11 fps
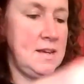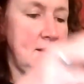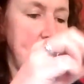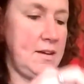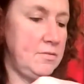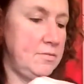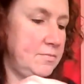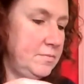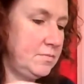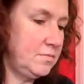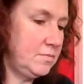now
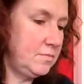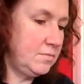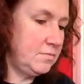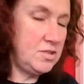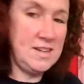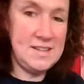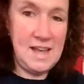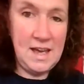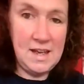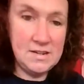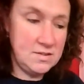she needs a
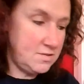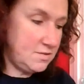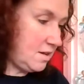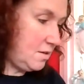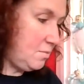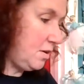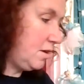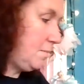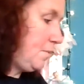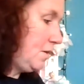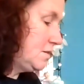head, so we're going to
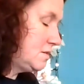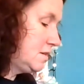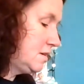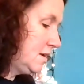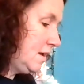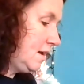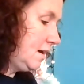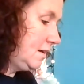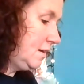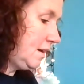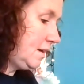put a
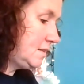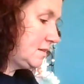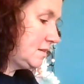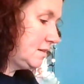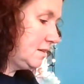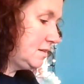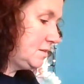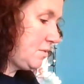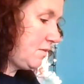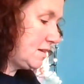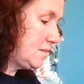nice, this is
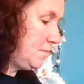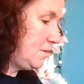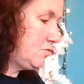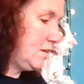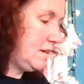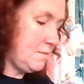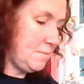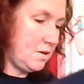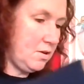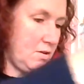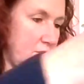where it gets a bit tricky
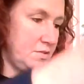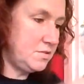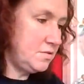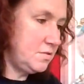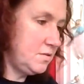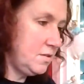because